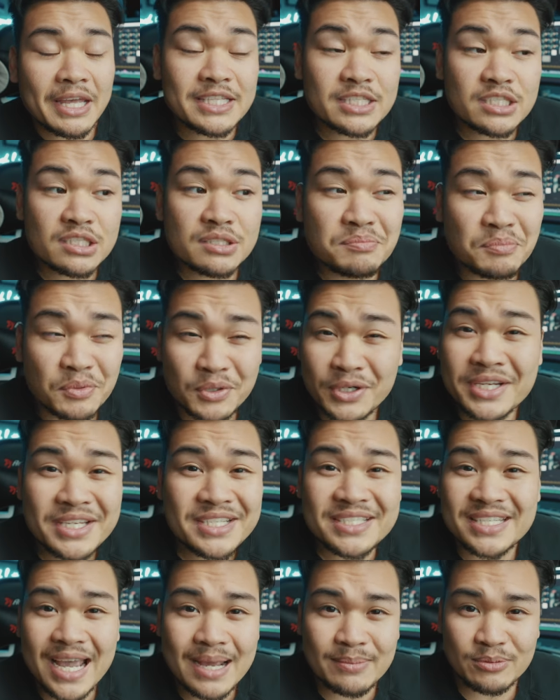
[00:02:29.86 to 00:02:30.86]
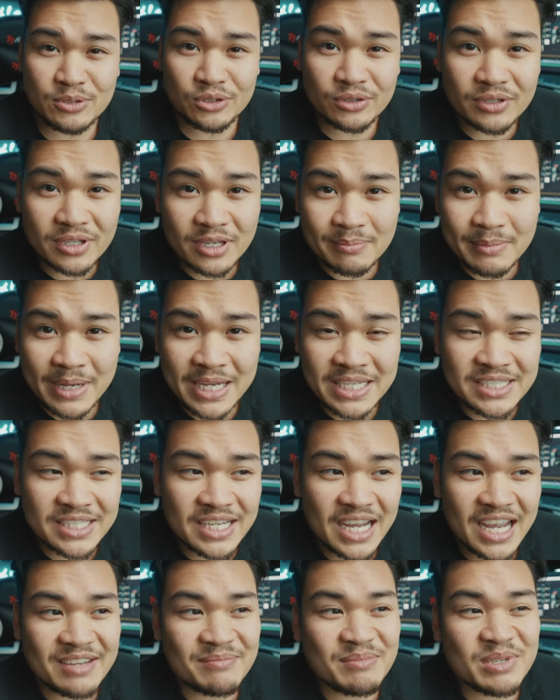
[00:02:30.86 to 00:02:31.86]
And Sprig is absolutely
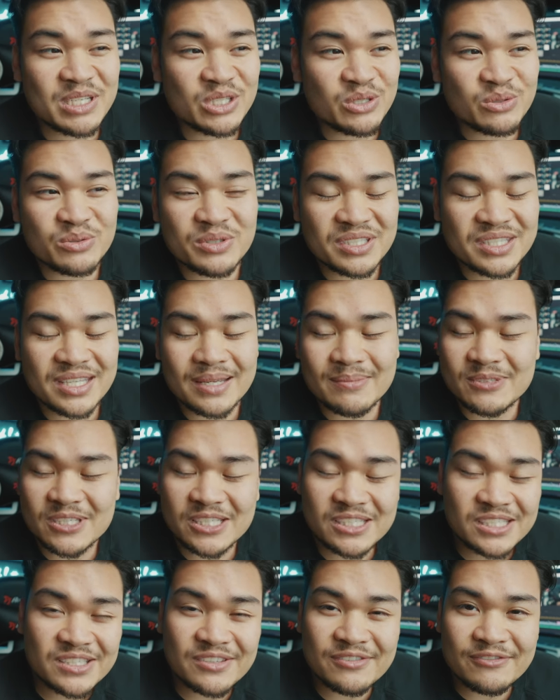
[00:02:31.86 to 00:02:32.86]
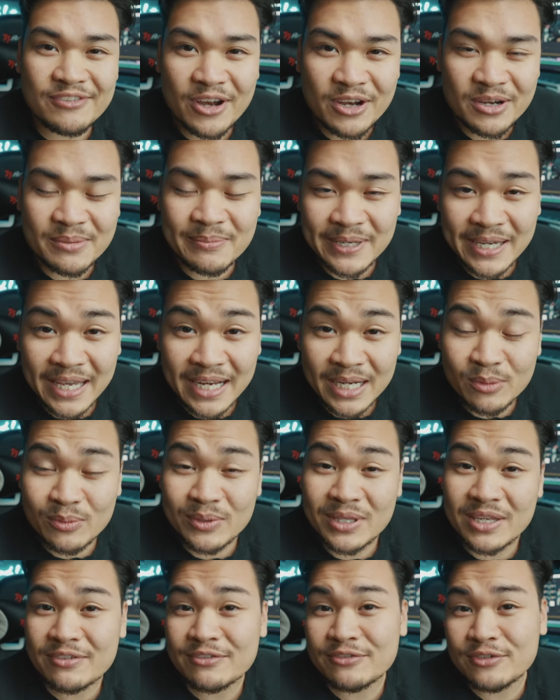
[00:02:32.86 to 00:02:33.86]
amazing. I've been using them since the very beginning
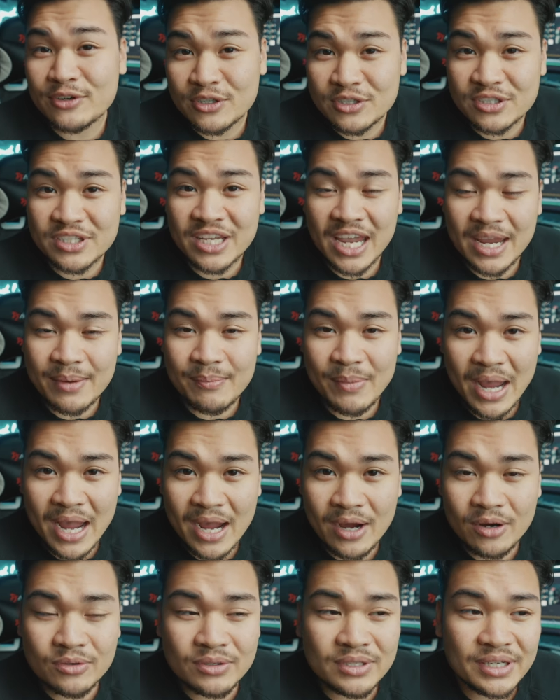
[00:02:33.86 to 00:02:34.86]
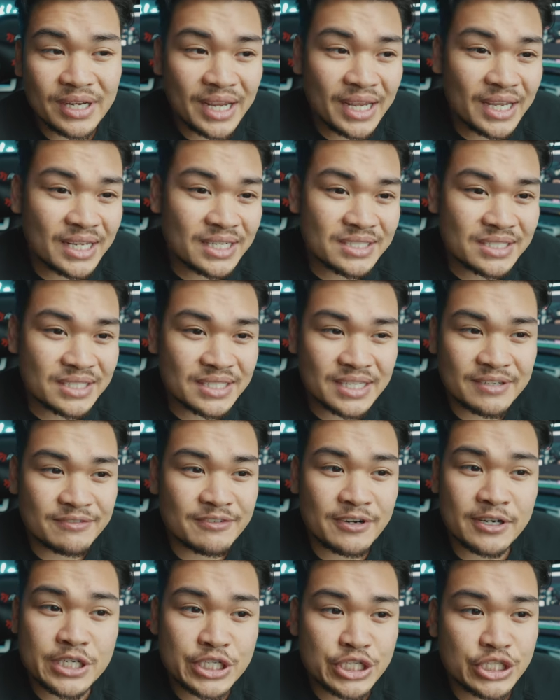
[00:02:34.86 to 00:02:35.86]
when they first came out, and they're
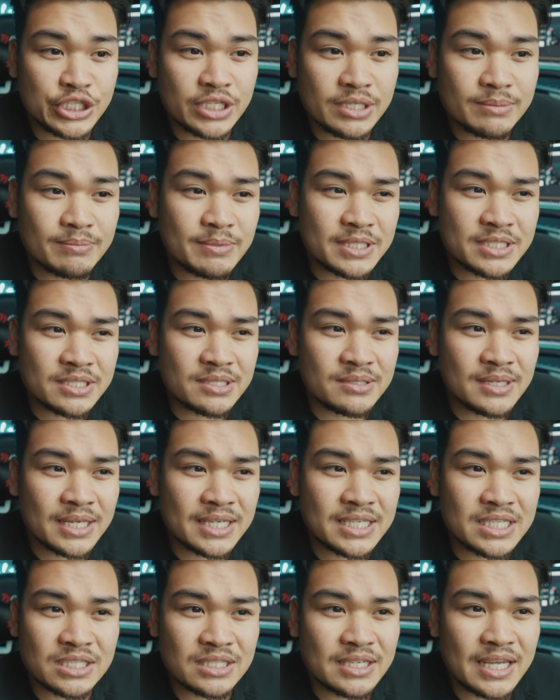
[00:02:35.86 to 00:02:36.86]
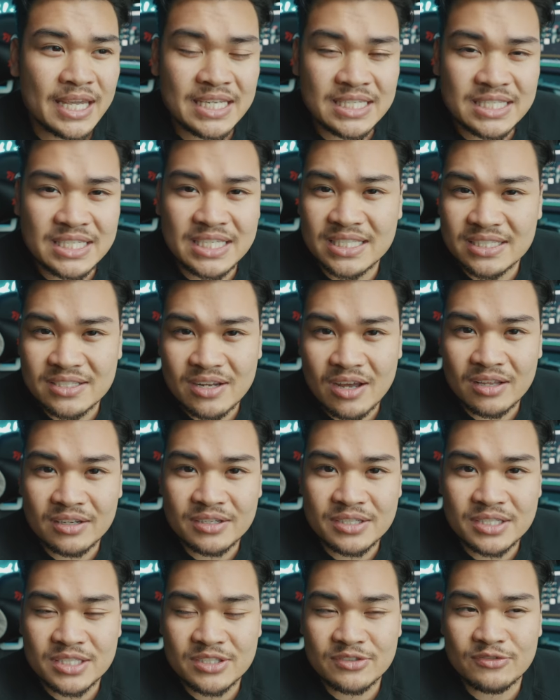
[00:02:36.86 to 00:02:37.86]
very cheap. It's like
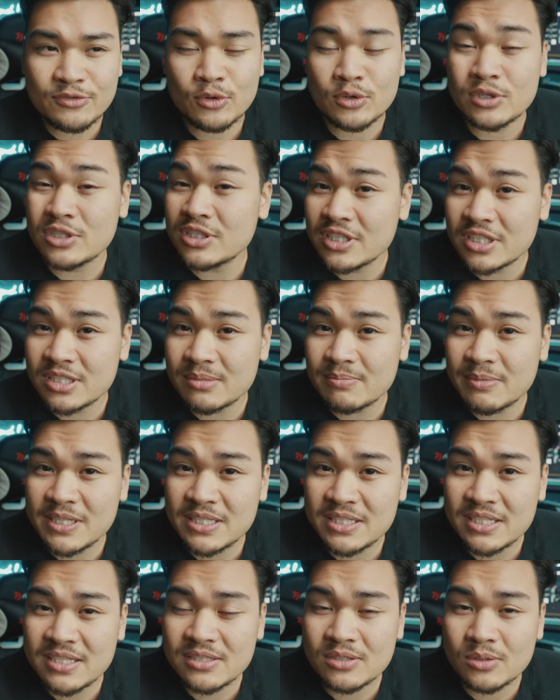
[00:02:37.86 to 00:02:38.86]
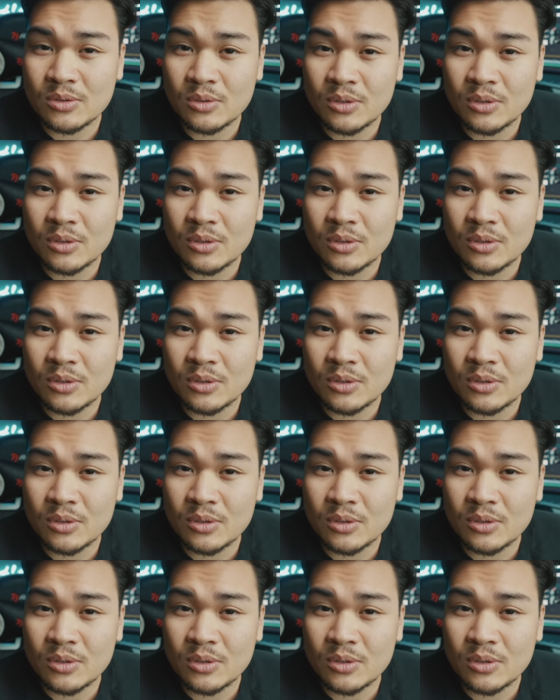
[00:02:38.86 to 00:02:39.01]
$18 for six pieces,